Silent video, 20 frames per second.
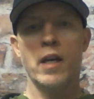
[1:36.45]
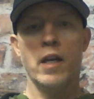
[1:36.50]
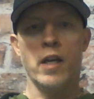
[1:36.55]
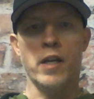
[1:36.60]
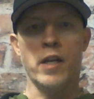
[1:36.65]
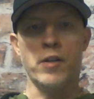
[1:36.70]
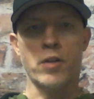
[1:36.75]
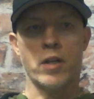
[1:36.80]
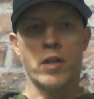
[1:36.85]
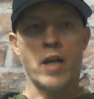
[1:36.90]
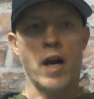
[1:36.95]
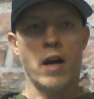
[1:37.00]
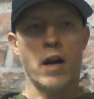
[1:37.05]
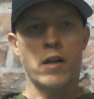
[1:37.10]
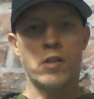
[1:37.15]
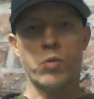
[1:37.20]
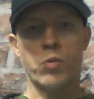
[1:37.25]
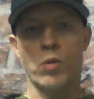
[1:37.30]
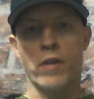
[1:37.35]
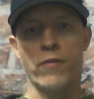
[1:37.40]
in your car,
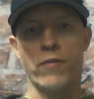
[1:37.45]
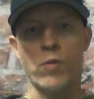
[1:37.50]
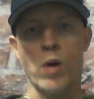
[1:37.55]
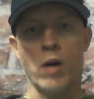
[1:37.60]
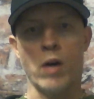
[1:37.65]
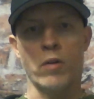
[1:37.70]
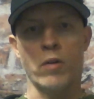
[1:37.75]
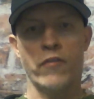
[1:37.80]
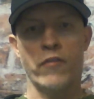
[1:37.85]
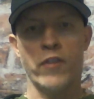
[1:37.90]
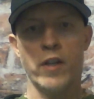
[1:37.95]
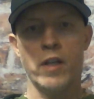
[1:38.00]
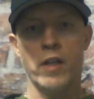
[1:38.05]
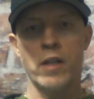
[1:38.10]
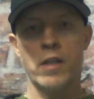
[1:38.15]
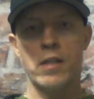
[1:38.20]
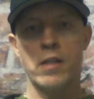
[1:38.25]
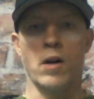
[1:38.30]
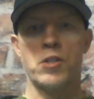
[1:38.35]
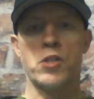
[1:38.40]
24-hour fitness.